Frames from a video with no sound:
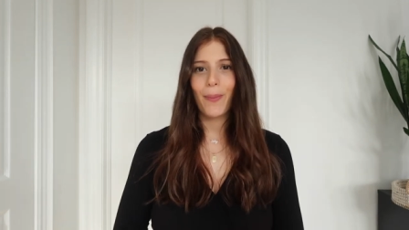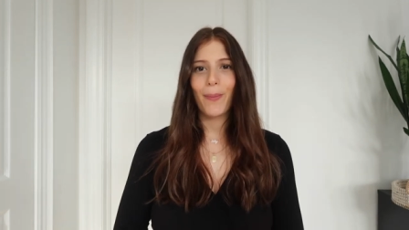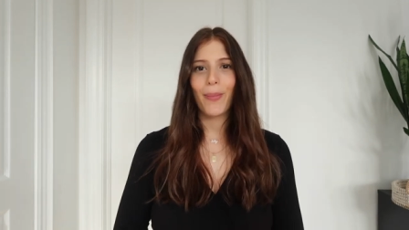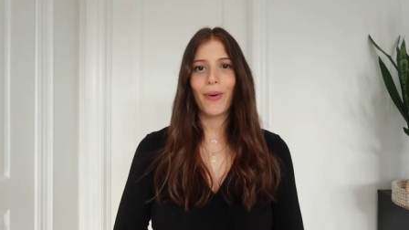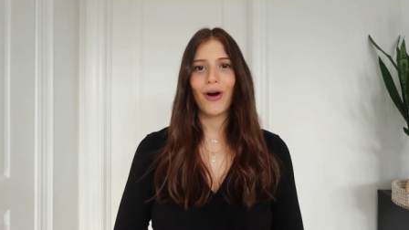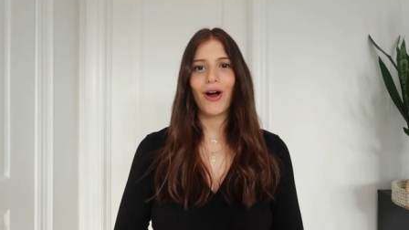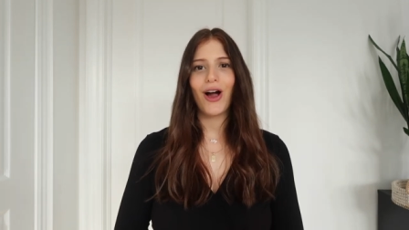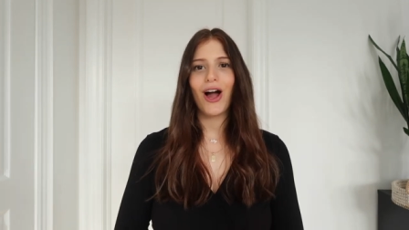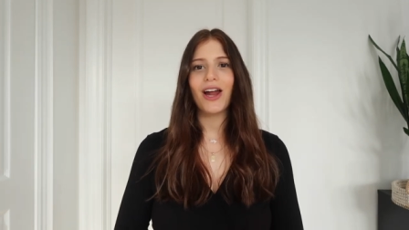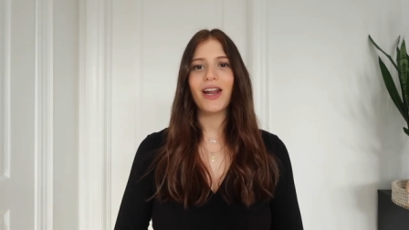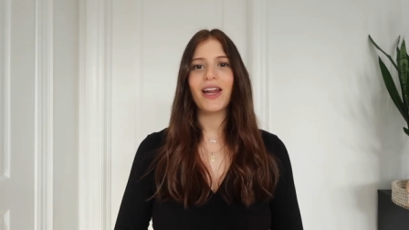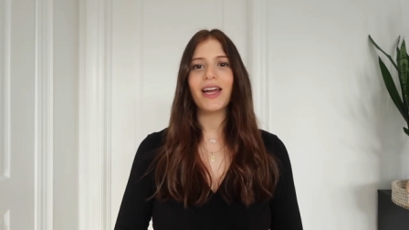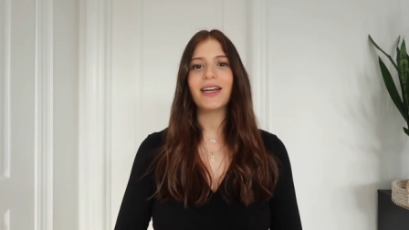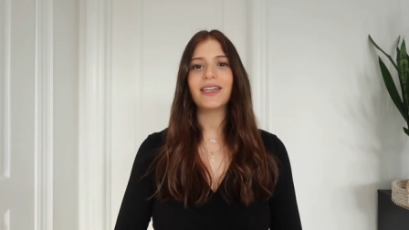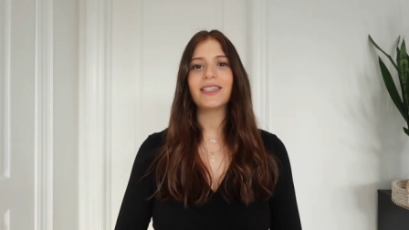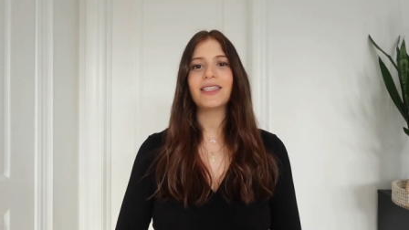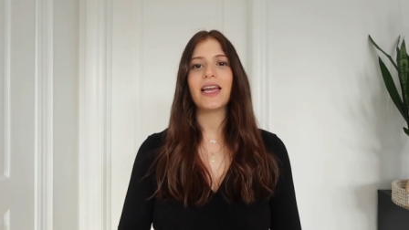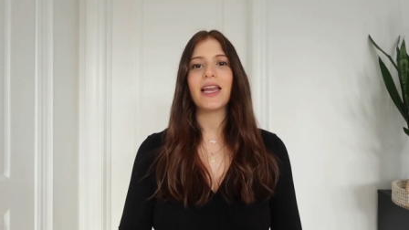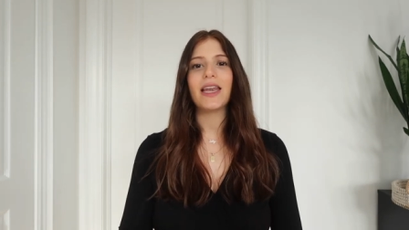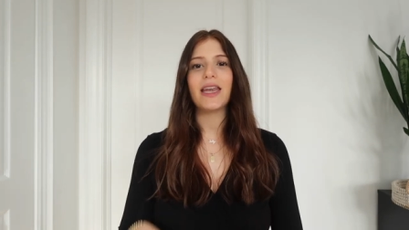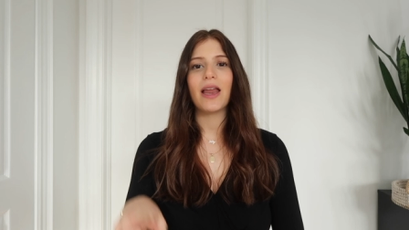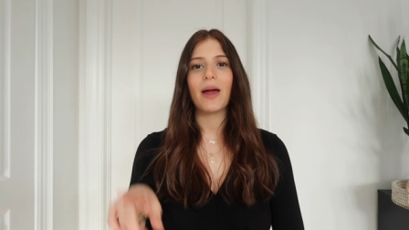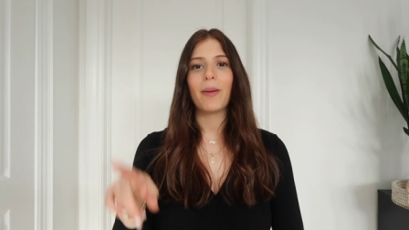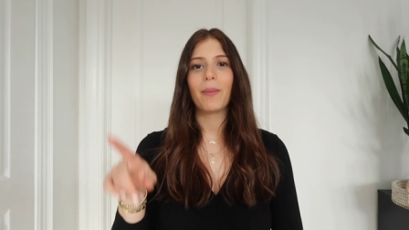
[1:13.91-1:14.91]
Product
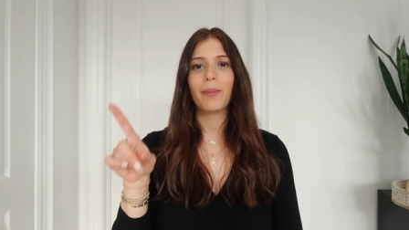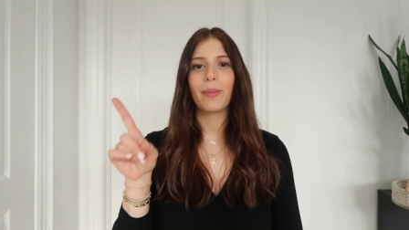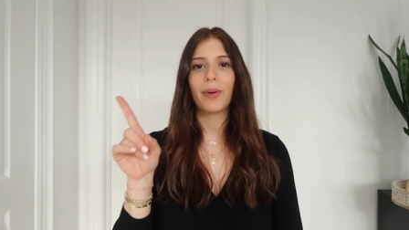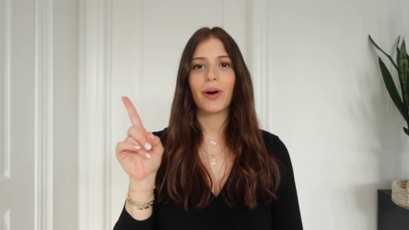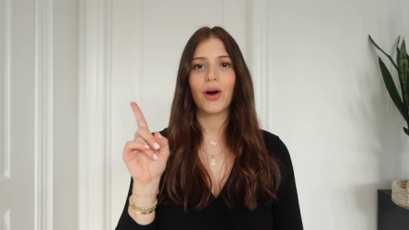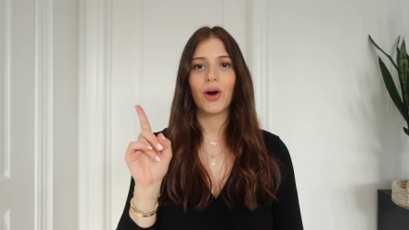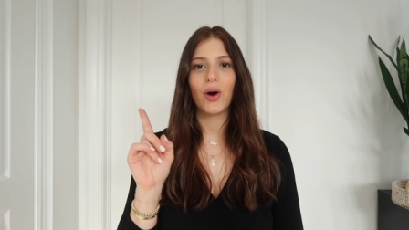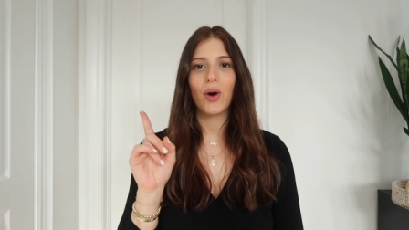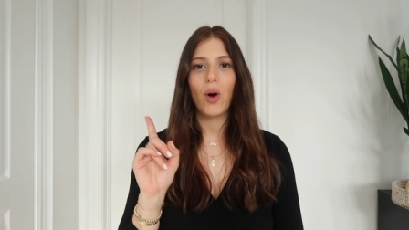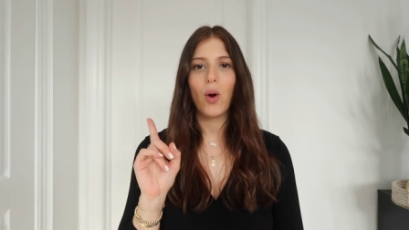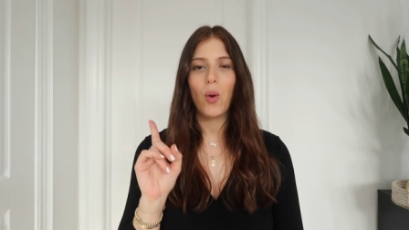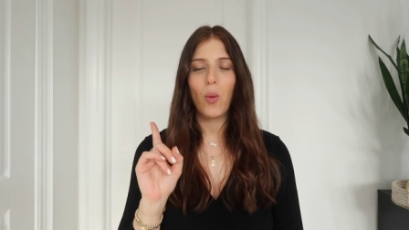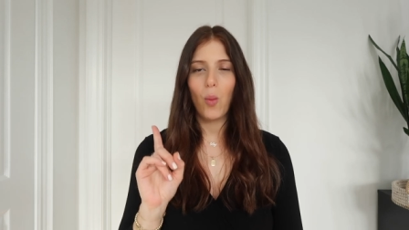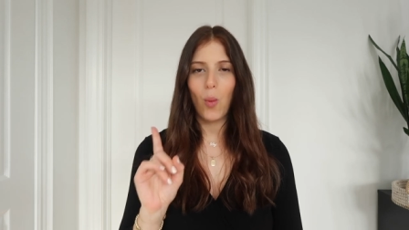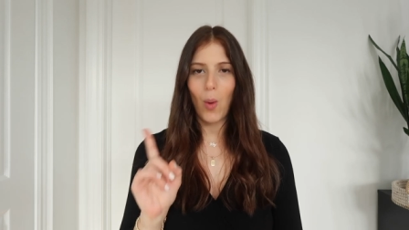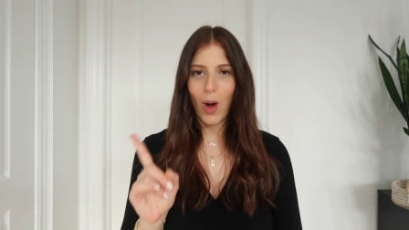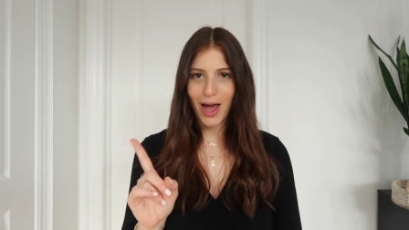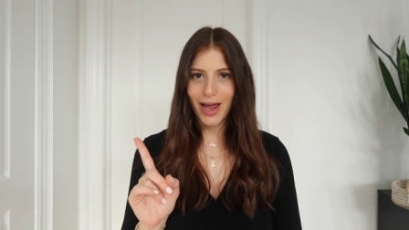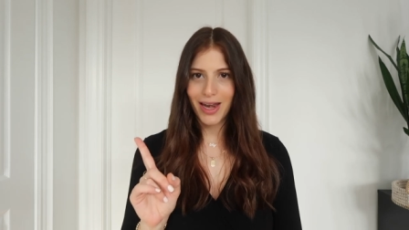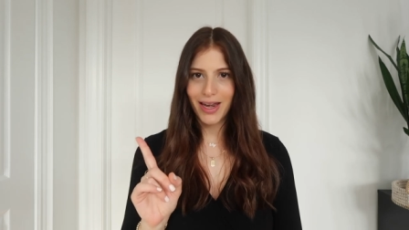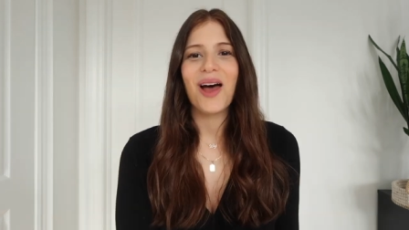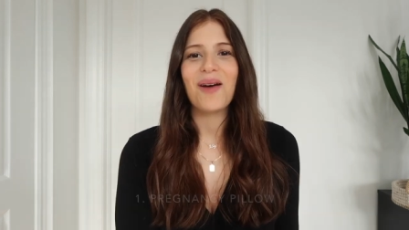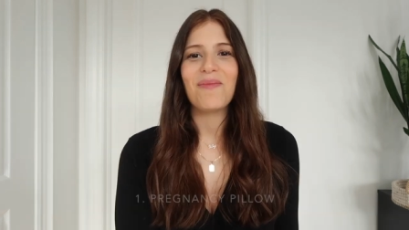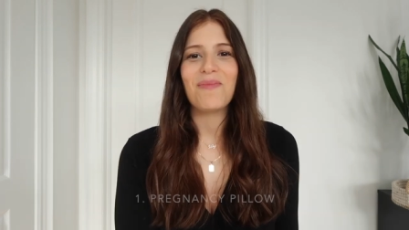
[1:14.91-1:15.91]
number
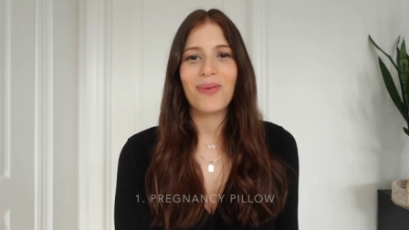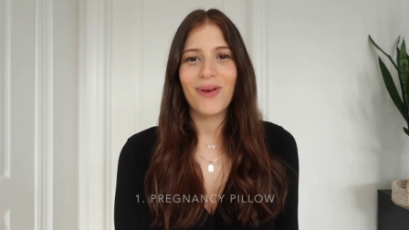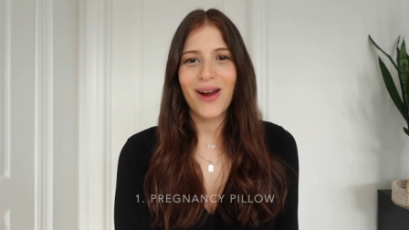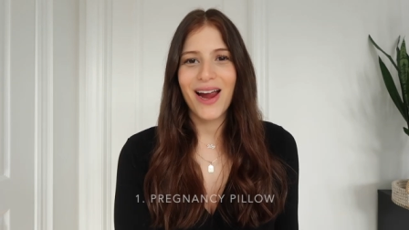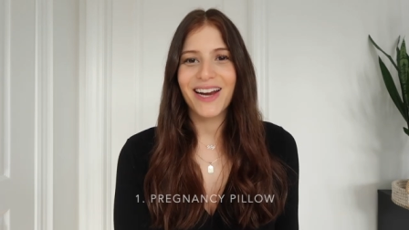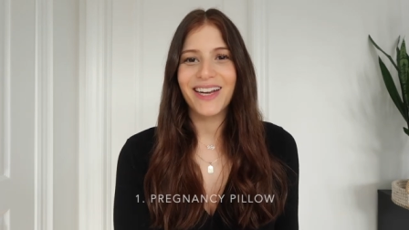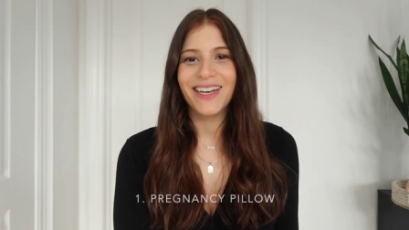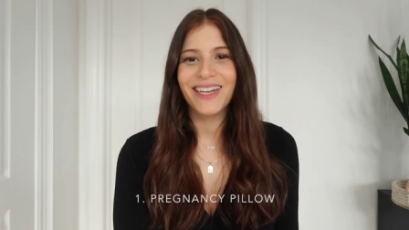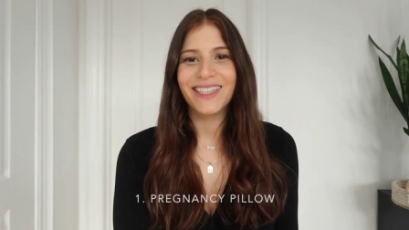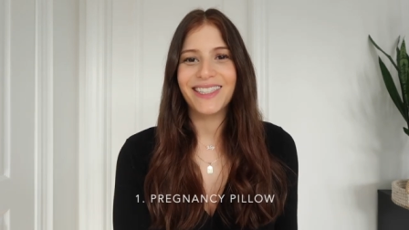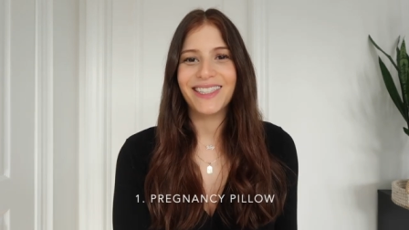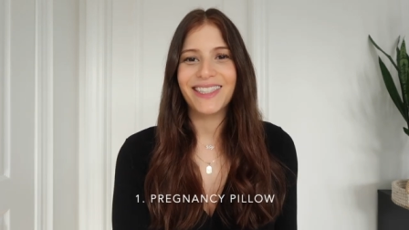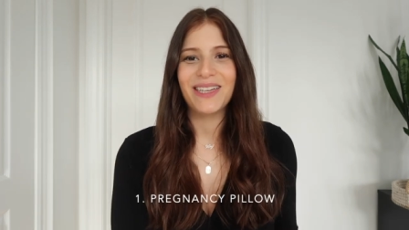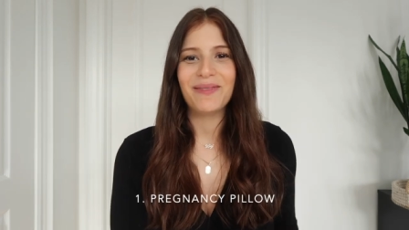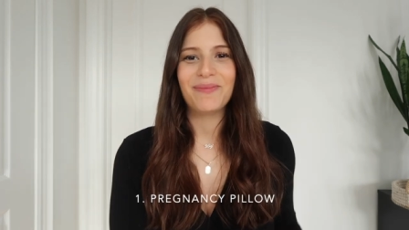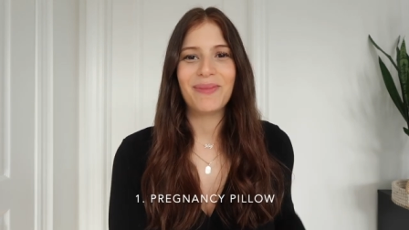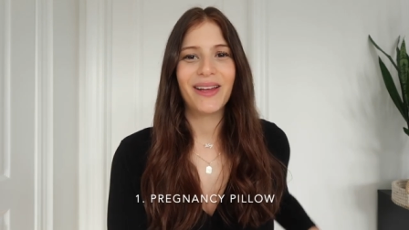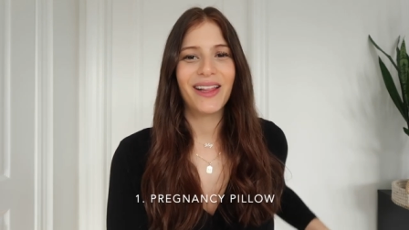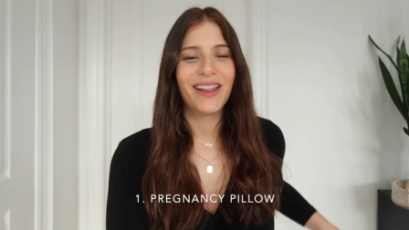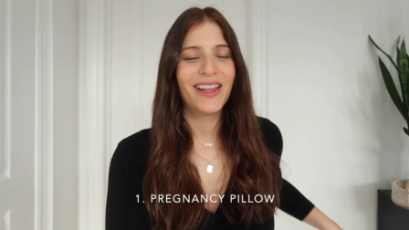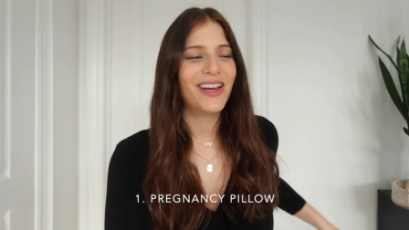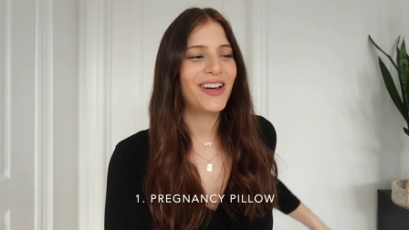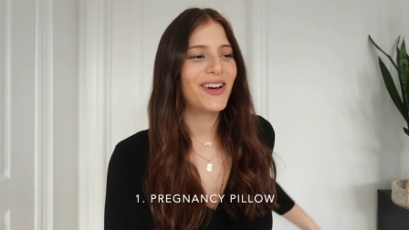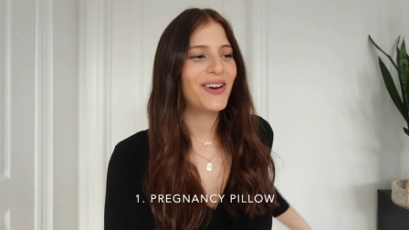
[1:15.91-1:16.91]
1, a pregnancy
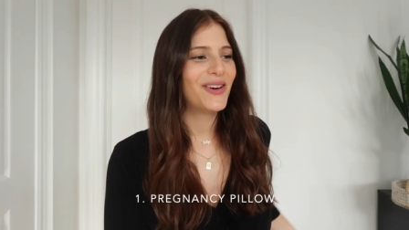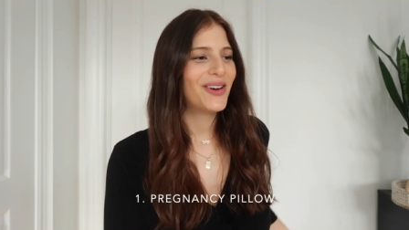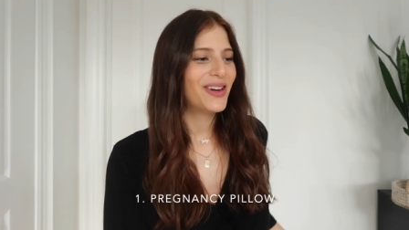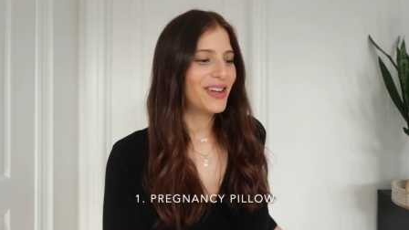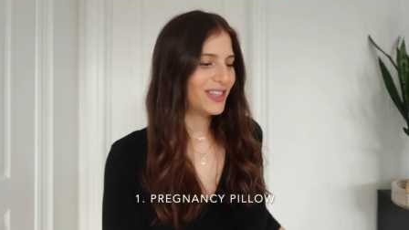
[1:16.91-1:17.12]
pillow.